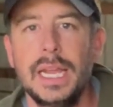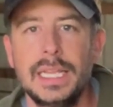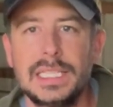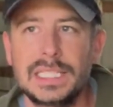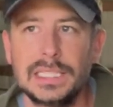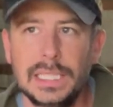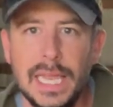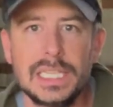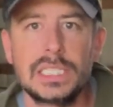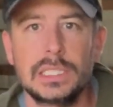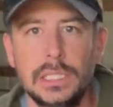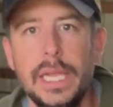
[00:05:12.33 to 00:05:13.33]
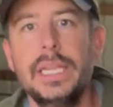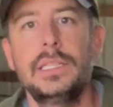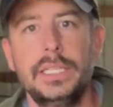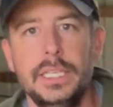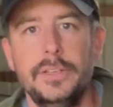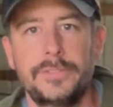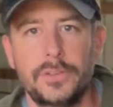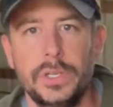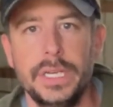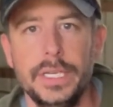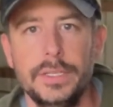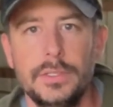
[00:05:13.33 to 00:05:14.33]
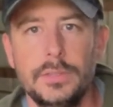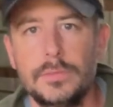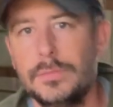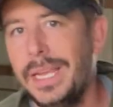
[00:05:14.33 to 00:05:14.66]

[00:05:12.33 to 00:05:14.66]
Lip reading: It's less likely to freeze.